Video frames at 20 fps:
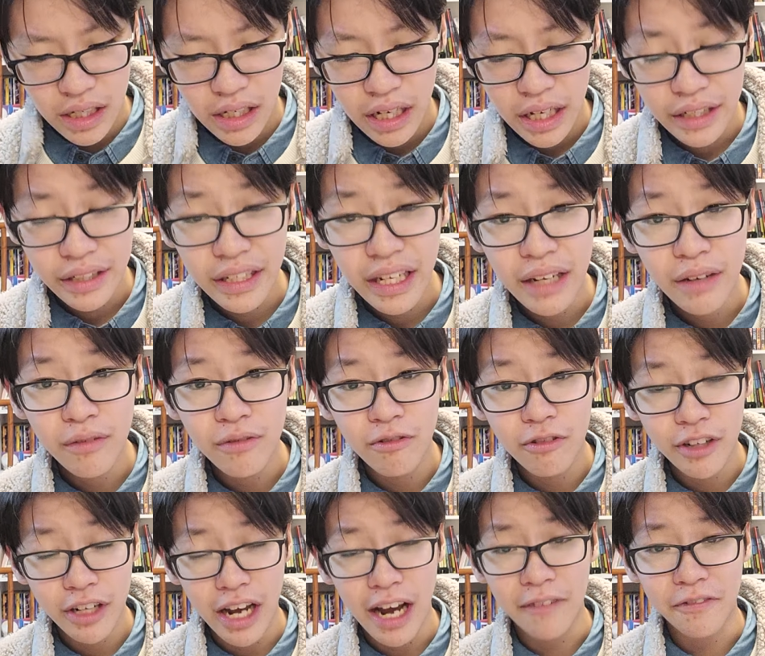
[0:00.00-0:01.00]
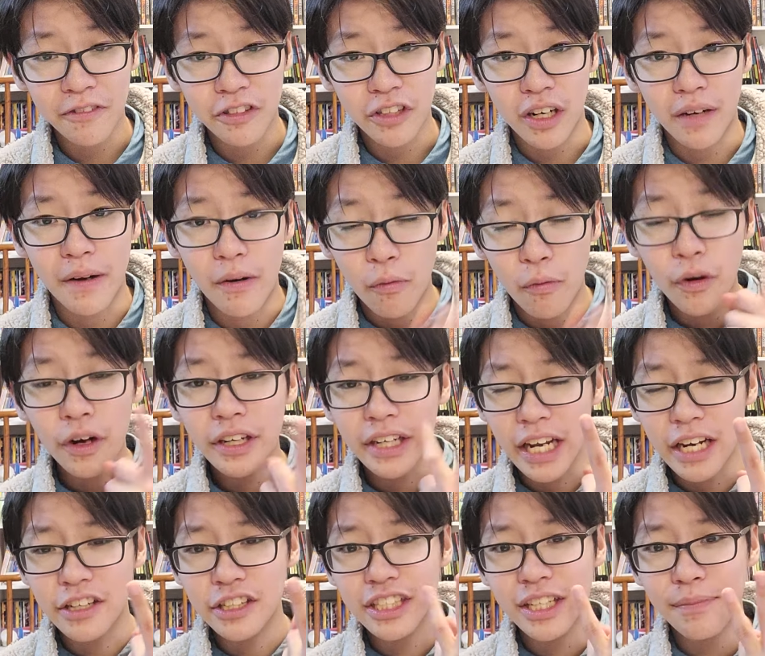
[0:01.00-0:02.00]
And then we'll have to talk about work,
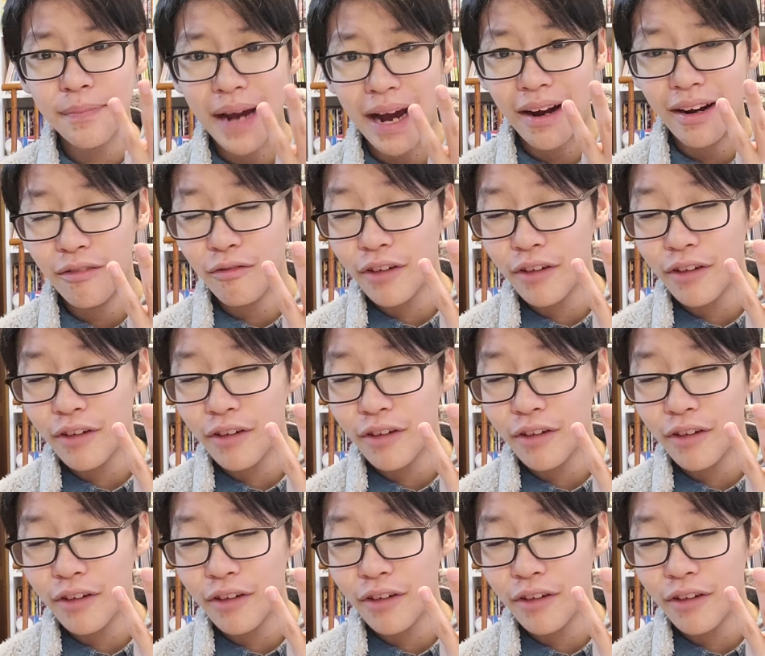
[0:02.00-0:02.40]
energy, and power.